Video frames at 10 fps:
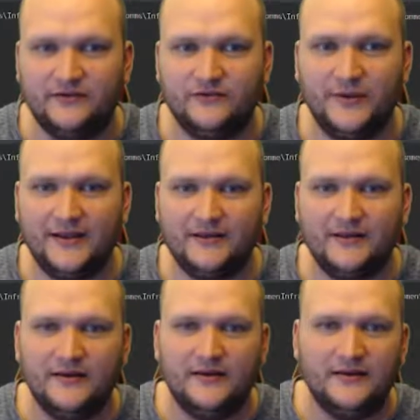do it,
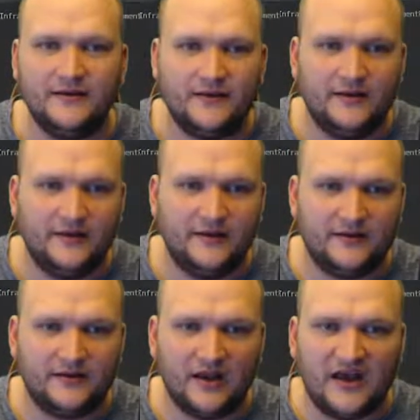
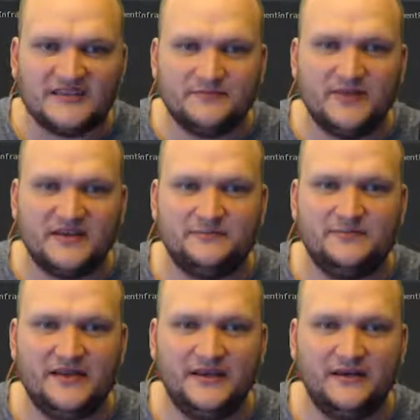class must
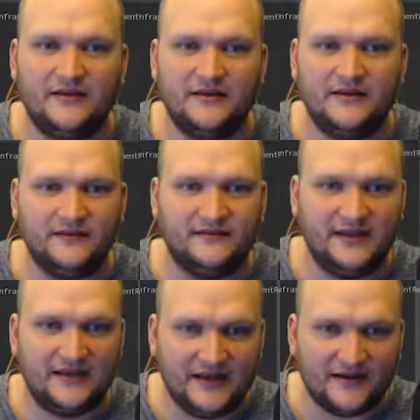be declared